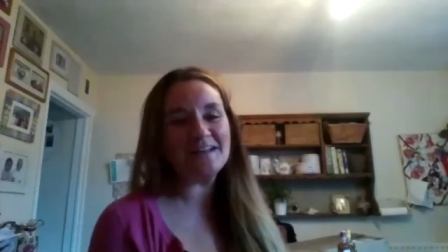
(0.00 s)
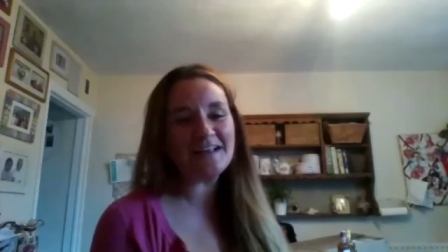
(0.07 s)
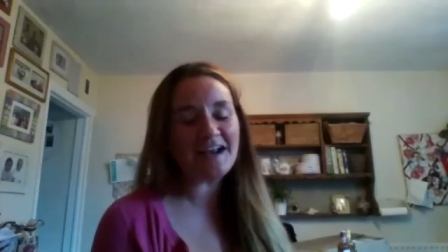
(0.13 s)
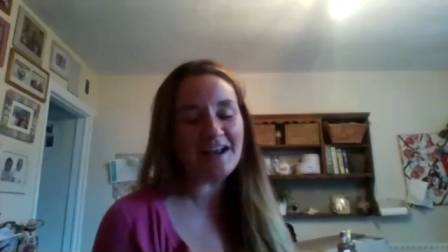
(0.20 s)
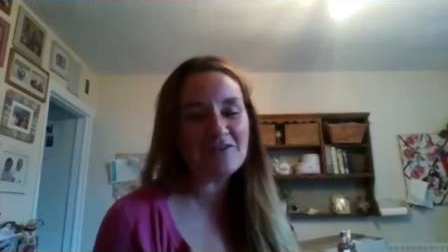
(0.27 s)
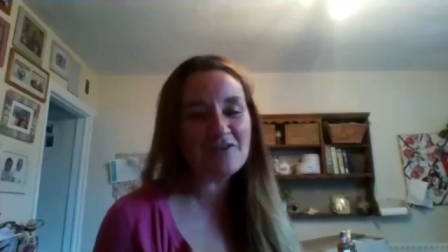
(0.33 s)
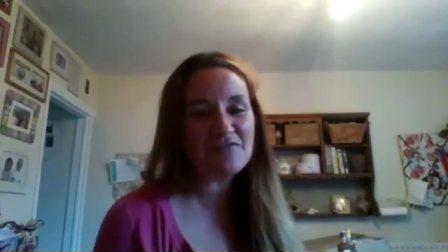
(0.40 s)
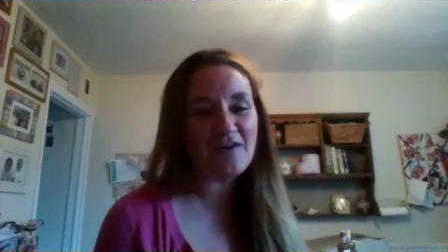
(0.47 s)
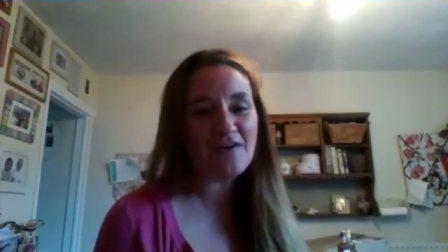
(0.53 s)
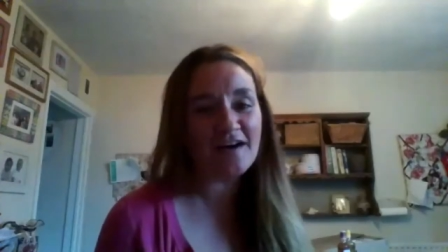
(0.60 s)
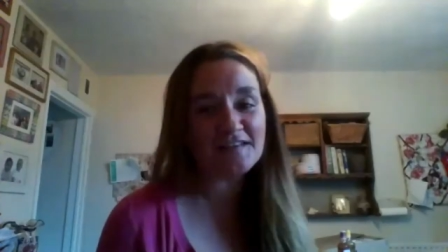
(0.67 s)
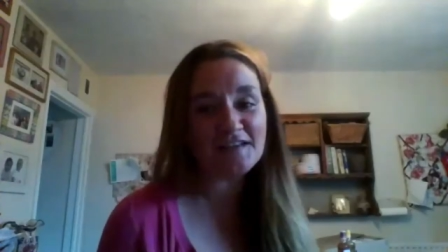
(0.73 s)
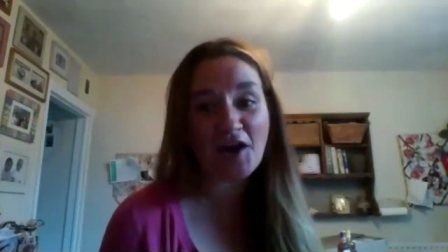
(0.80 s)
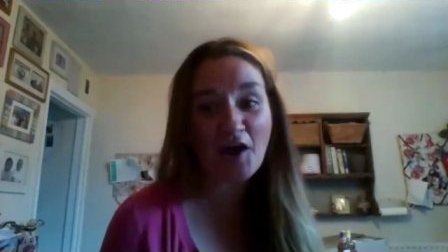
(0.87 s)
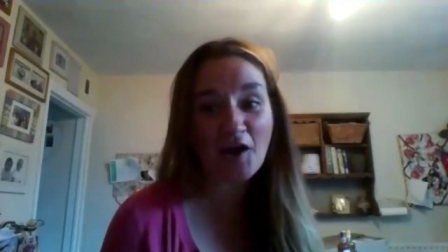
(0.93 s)

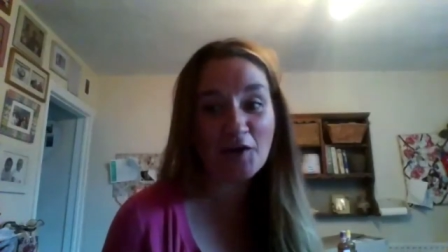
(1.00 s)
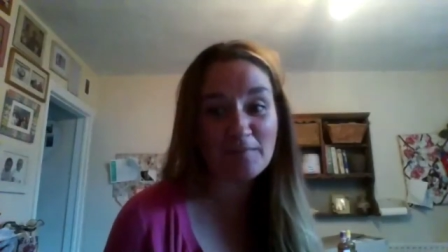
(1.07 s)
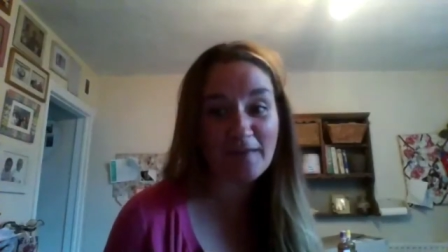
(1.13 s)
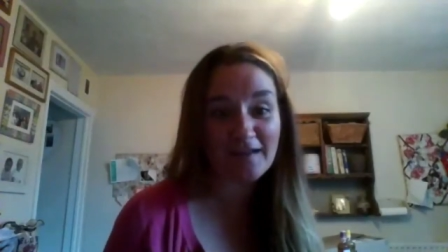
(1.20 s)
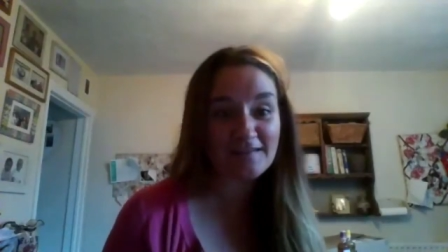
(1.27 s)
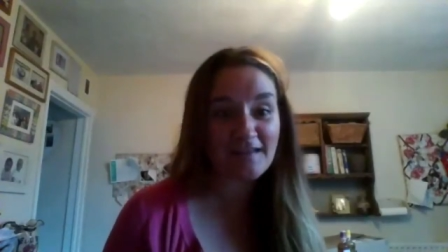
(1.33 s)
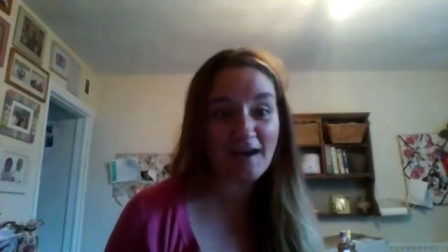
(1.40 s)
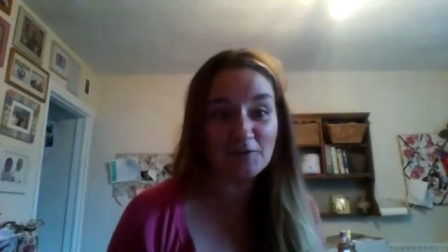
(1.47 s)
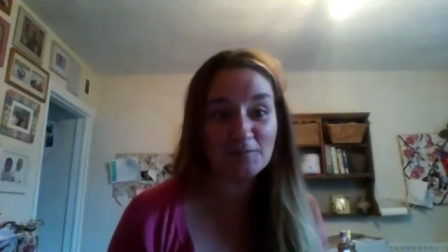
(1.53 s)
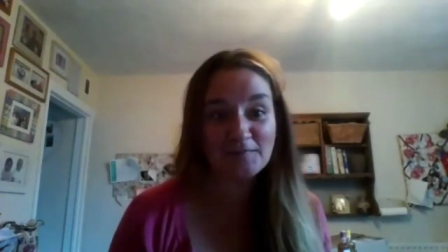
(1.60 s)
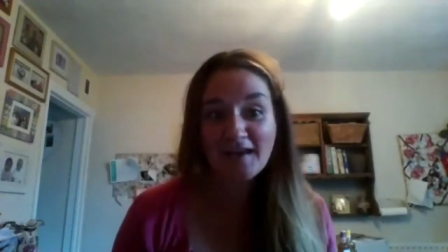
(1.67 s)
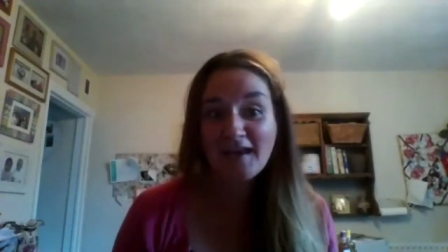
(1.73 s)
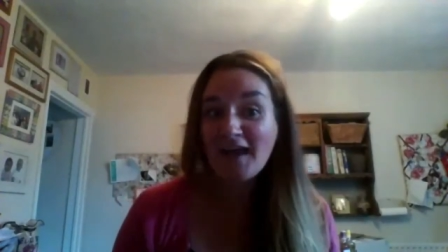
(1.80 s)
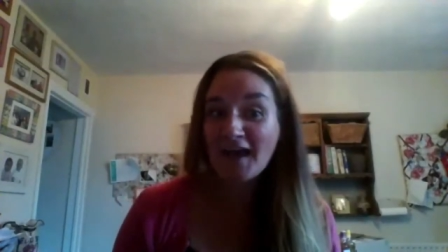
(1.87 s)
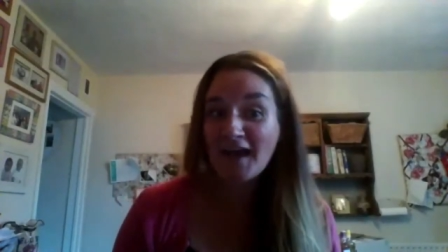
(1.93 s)
clarified, and I hope that's helped
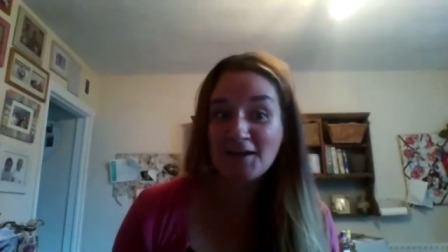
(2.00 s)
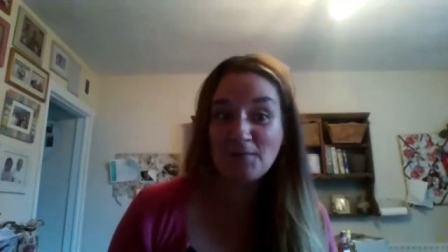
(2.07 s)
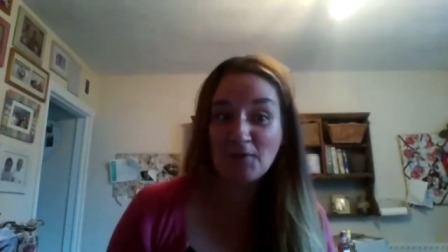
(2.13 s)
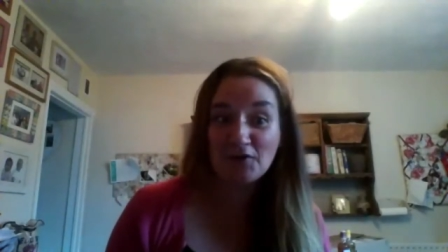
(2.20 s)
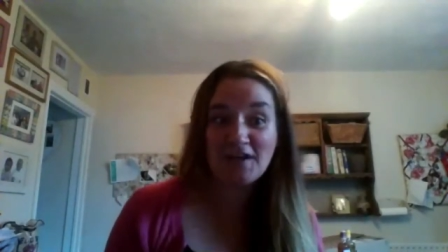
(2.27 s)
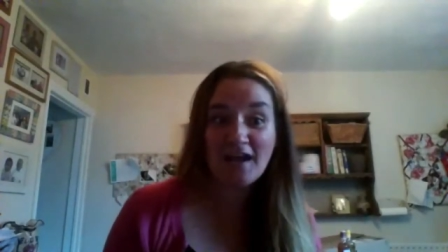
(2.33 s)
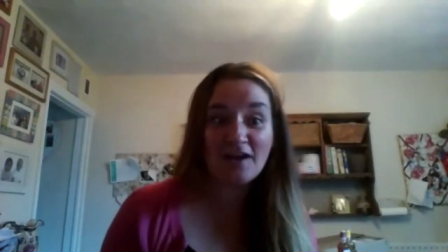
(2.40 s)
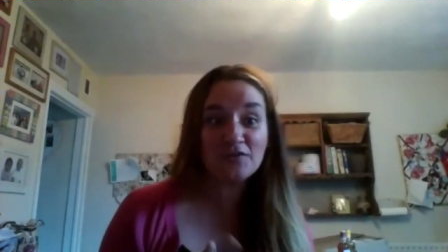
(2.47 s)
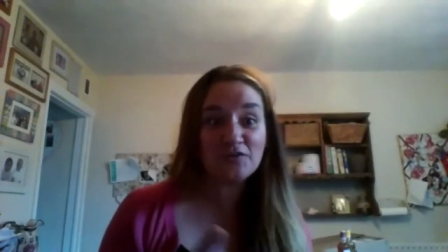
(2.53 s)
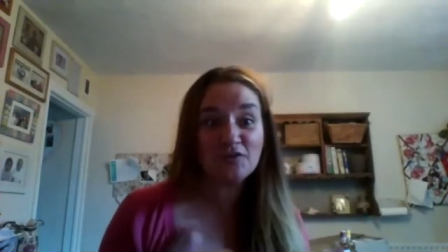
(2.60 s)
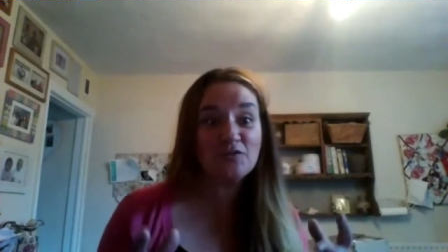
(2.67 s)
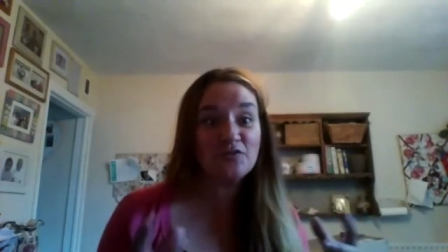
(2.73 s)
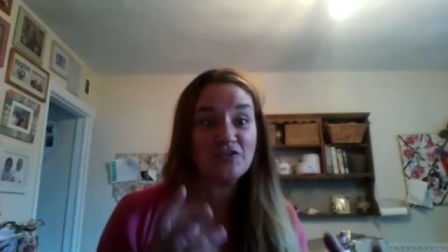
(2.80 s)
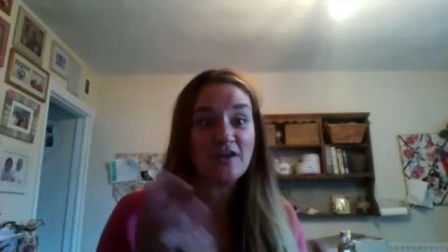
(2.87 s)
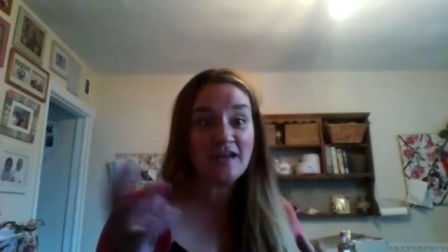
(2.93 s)
anybody else
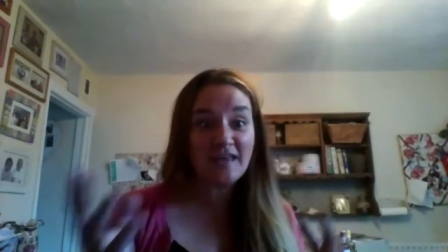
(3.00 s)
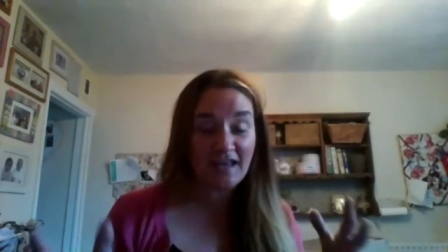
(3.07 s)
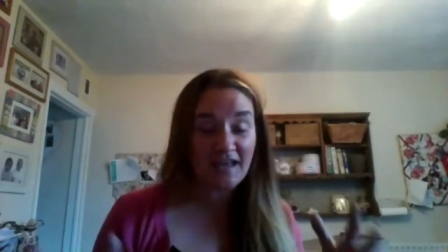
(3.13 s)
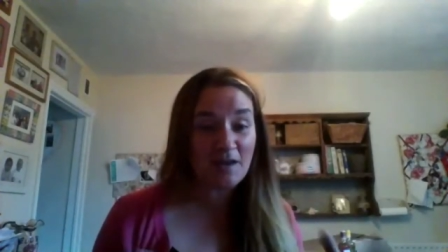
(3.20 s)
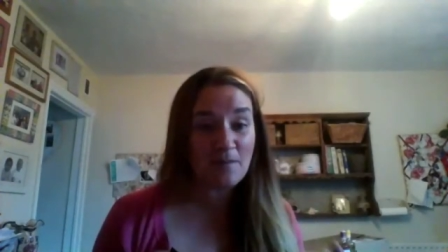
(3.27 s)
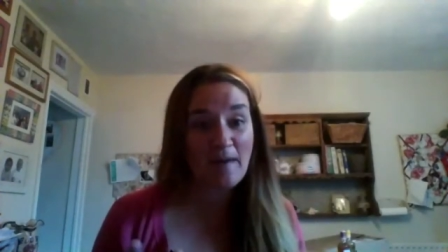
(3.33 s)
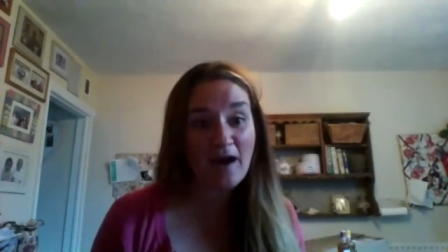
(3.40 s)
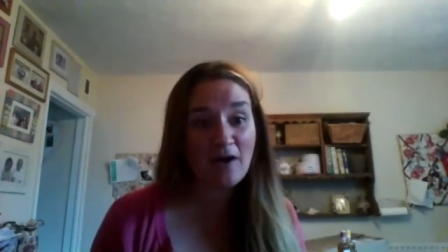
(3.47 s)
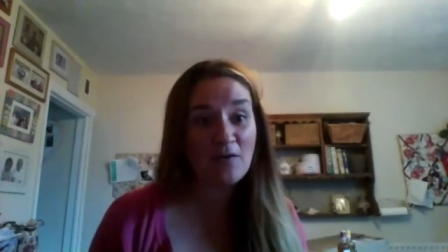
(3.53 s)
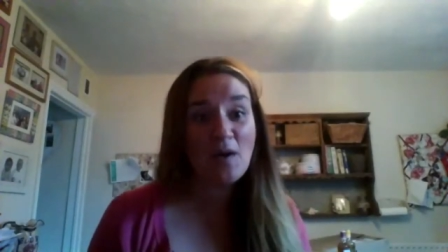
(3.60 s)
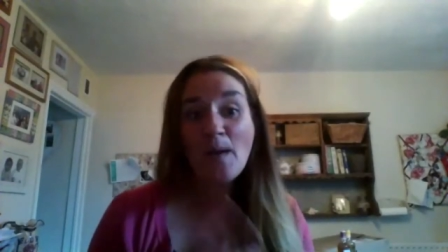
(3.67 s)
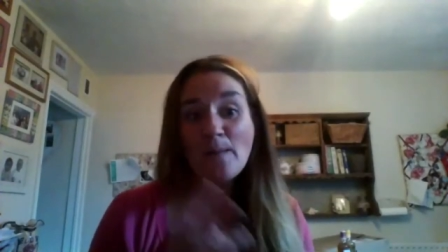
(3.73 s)
who's thinking about